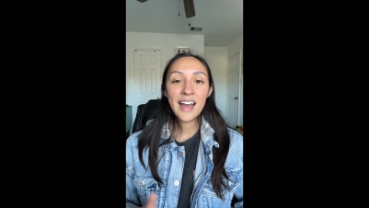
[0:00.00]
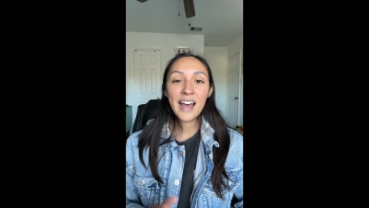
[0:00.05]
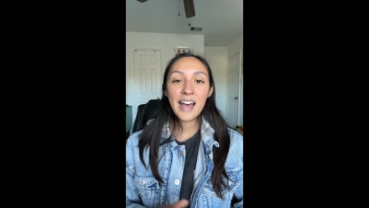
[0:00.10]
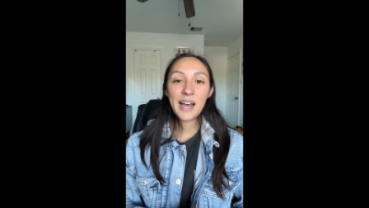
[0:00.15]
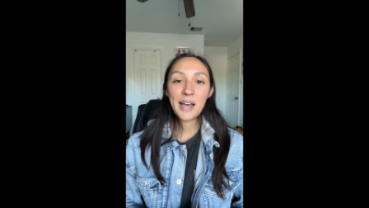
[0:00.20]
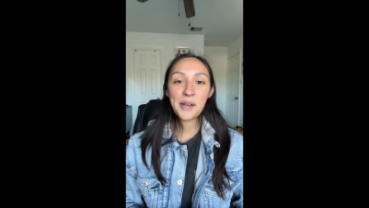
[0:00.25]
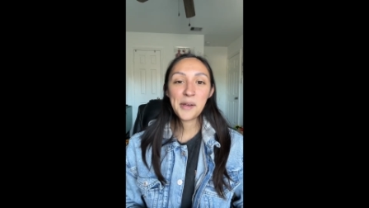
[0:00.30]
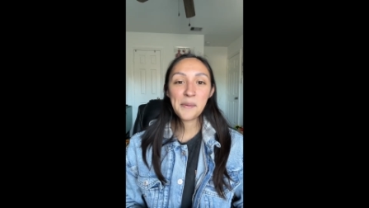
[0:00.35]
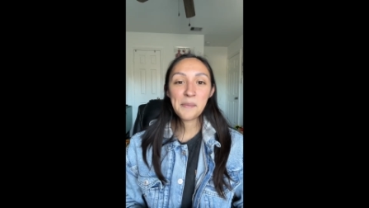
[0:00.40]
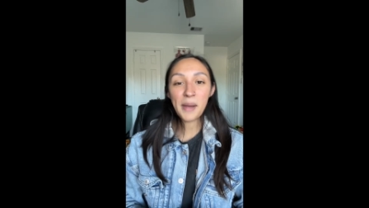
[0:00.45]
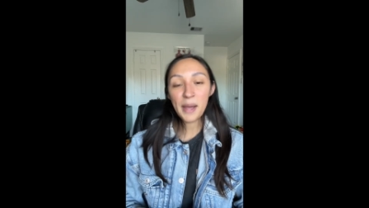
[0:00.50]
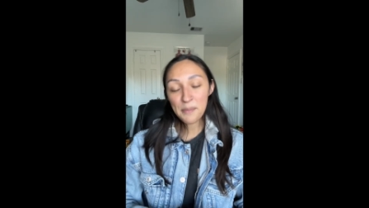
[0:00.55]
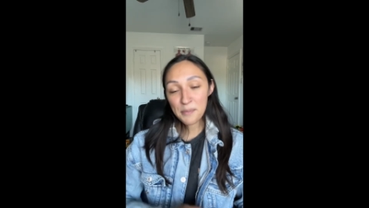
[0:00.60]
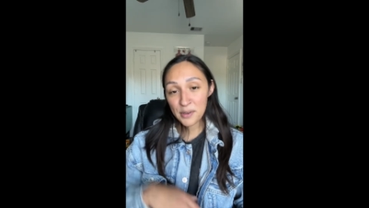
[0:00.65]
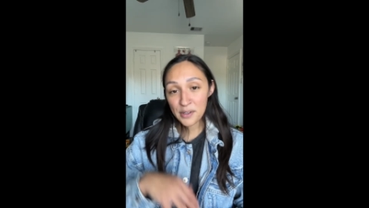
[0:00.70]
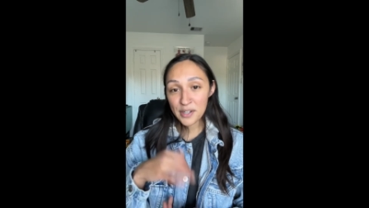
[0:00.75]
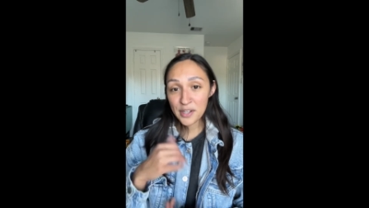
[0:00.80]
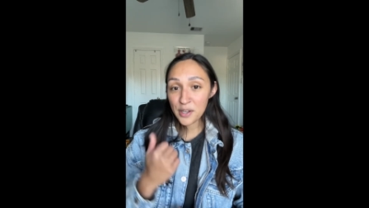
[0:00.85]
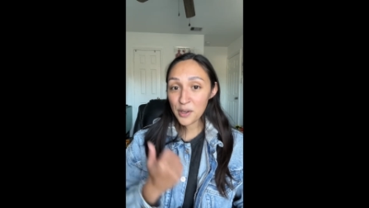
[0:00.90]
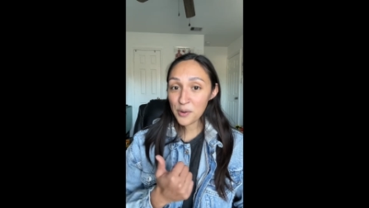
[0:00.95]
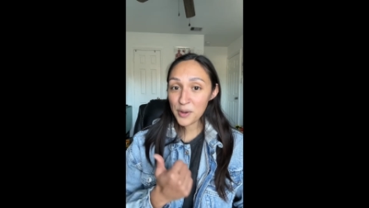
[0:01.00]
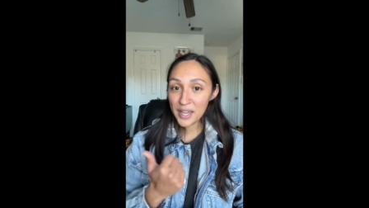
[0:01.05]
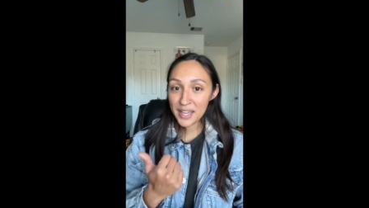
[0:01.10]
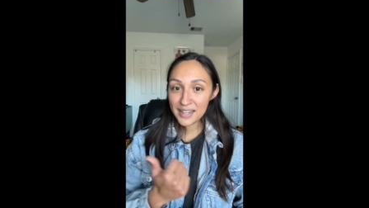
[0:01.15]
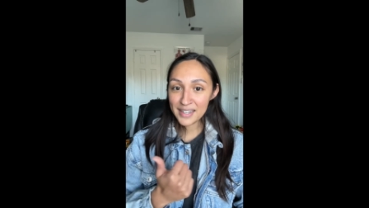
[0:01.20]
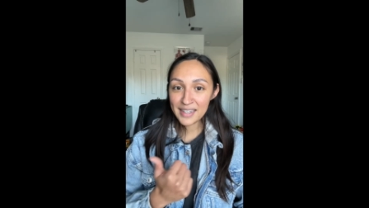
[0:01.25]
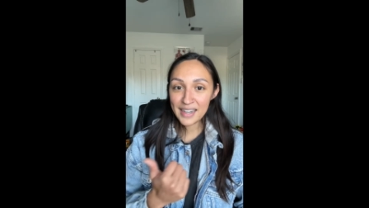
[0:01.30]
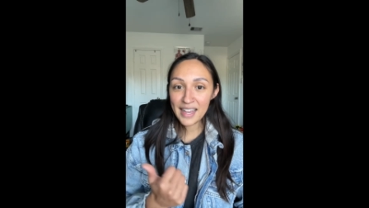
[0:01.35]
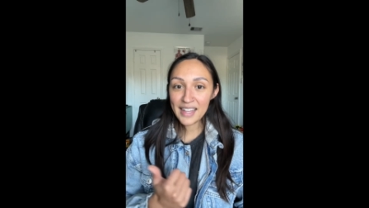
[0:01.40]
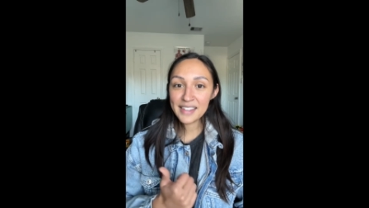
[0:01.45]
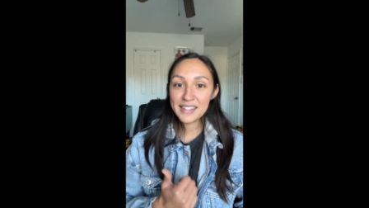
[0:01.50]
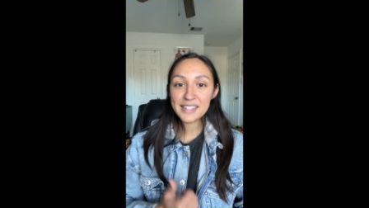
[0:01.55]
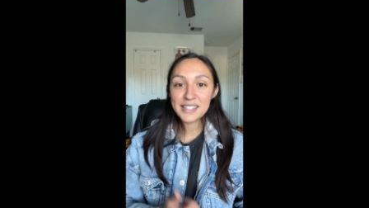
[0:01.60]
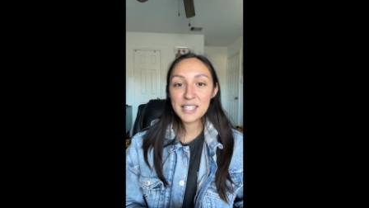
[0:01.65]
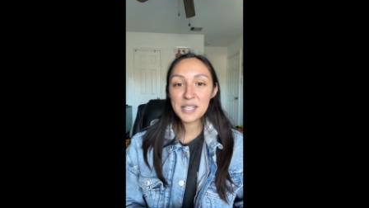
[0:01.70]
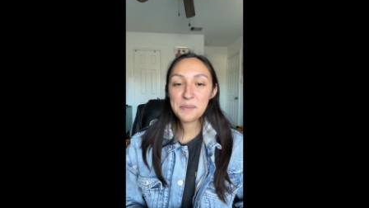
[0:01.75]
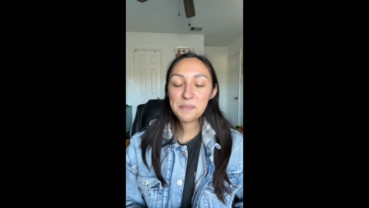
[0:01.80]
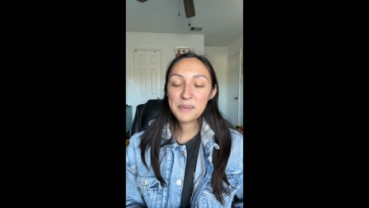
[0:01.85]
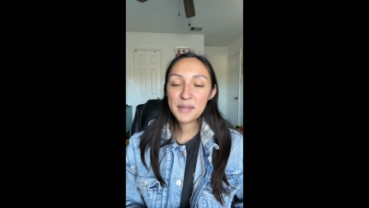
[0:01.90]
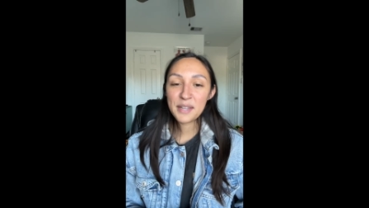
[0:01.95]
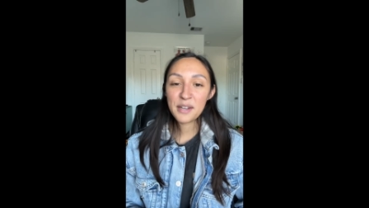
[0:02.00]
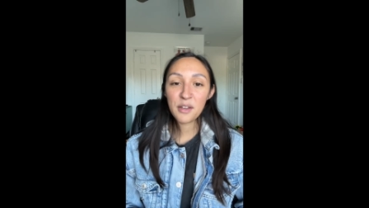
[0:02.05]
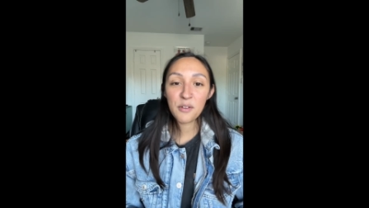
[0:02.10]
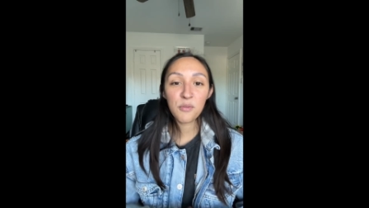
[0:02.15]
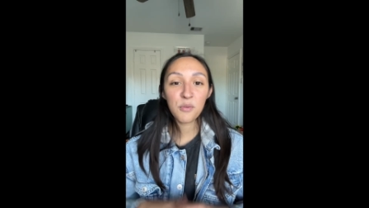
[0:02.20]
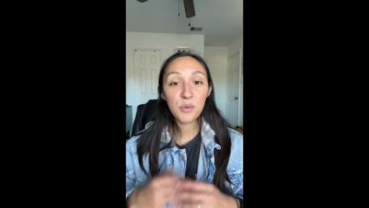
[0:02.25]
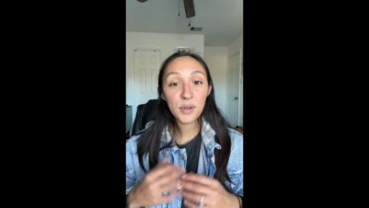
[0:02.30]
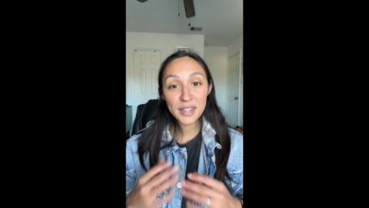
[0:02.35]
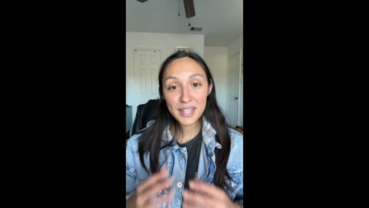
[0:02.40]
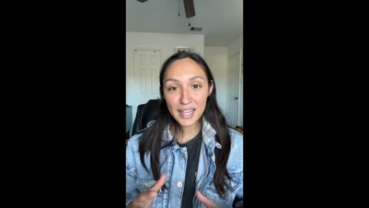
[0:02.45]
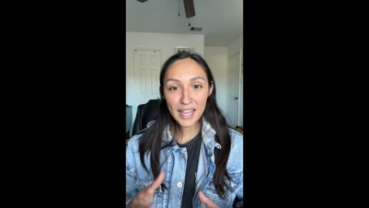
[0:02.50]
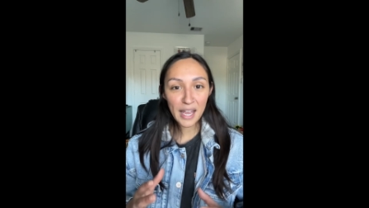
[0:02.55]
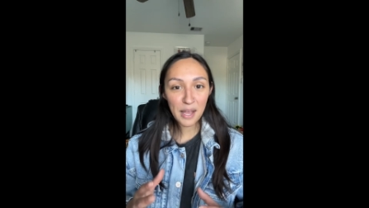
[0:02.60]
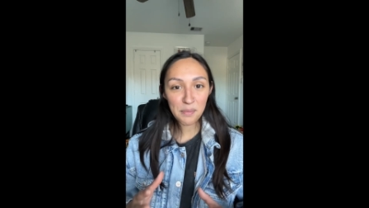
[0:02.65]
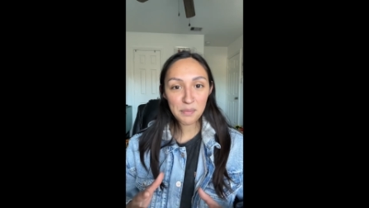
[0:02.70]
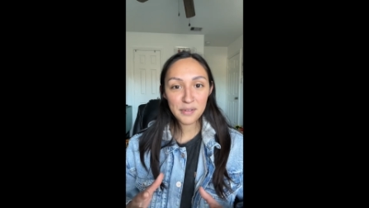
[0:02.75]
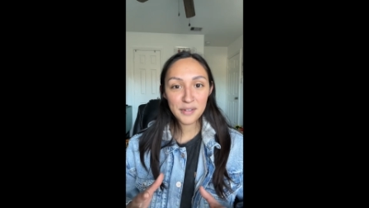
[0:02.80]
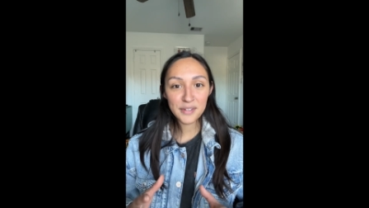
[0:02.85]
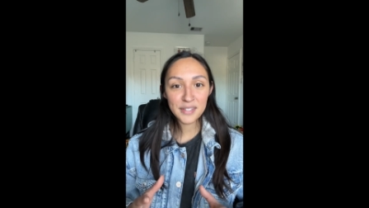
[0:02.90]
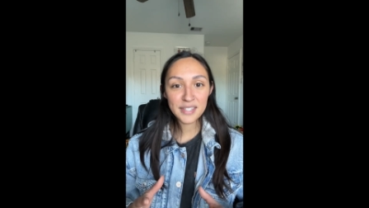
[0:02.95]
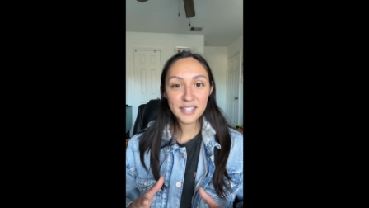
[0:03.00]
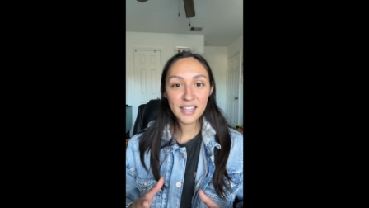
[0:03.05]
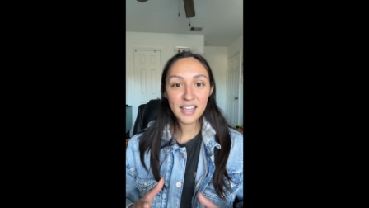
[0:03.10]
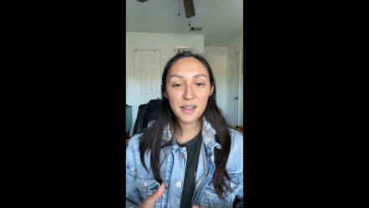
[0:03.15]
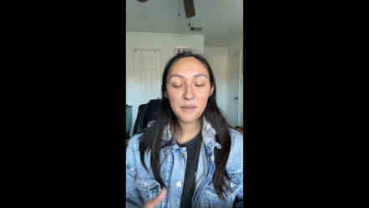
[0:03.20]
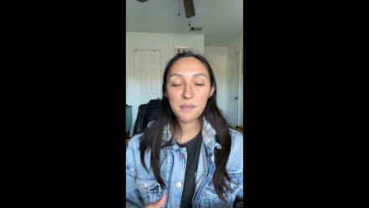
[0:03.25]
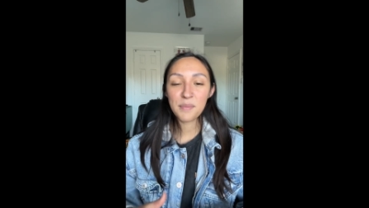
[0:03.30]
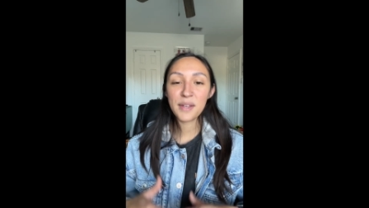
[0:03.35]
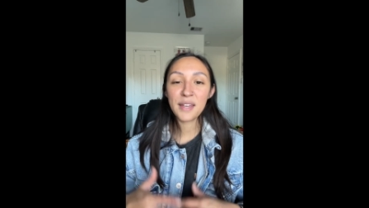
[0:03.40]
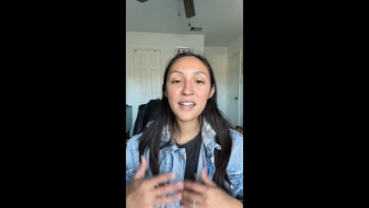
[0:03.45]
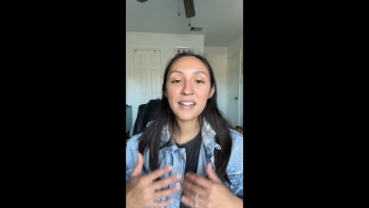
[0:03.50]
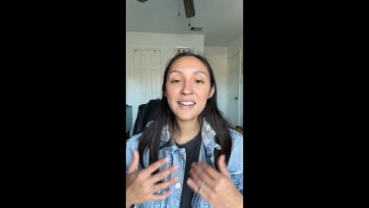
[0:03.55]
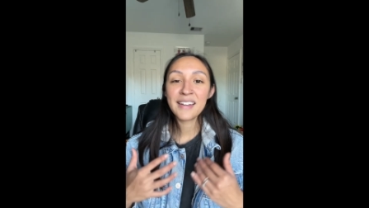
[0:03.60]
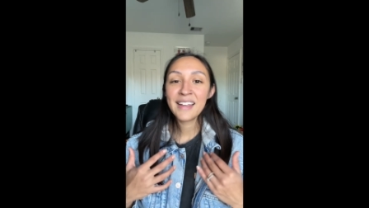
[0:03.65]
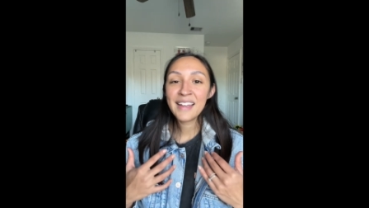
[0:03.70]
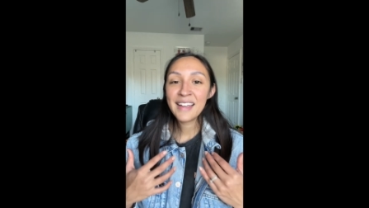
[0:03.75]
I'm gonna go ahead and add the tidbit of what the app looks like, but